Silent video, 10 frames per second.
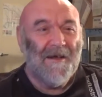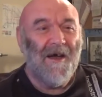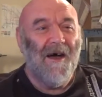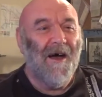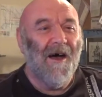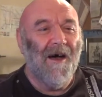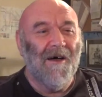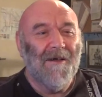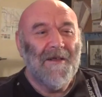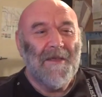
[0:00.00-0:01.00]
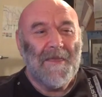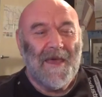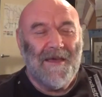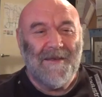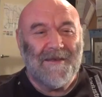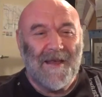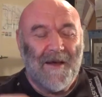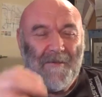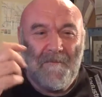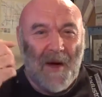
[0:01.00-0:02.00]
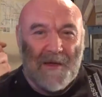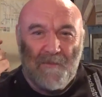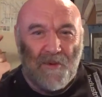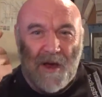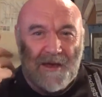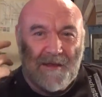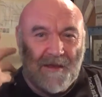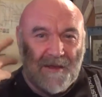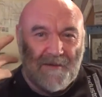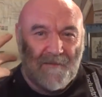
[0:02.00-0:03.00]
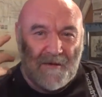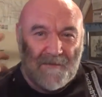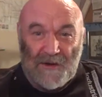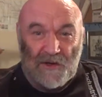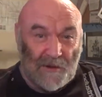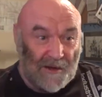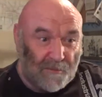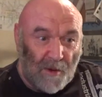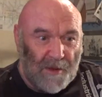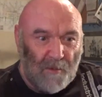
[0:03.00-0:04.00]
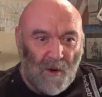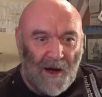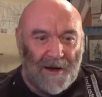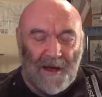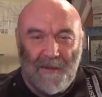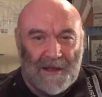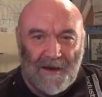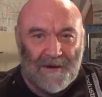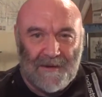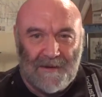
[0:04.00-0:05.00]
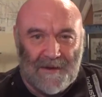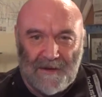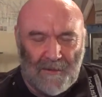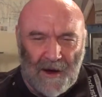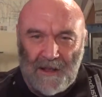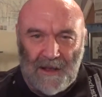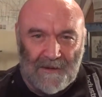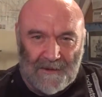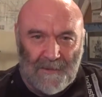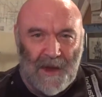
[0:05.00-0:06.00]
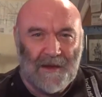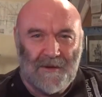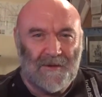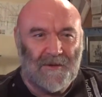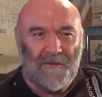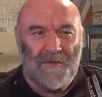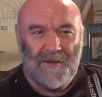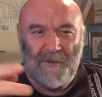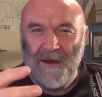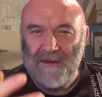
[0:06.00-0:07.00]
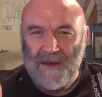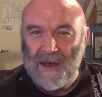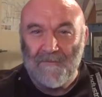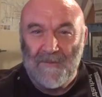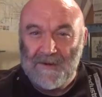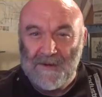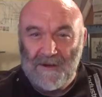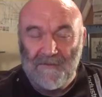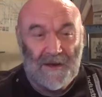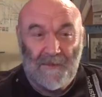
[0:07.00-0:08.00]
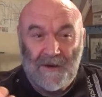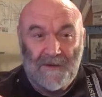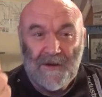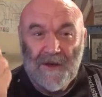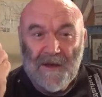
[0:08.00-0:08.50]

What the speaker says: my brain is very visual. That's probably why I'm an artist. That's why I like to paint and stuff. And that's why I say I'm visually greedy, because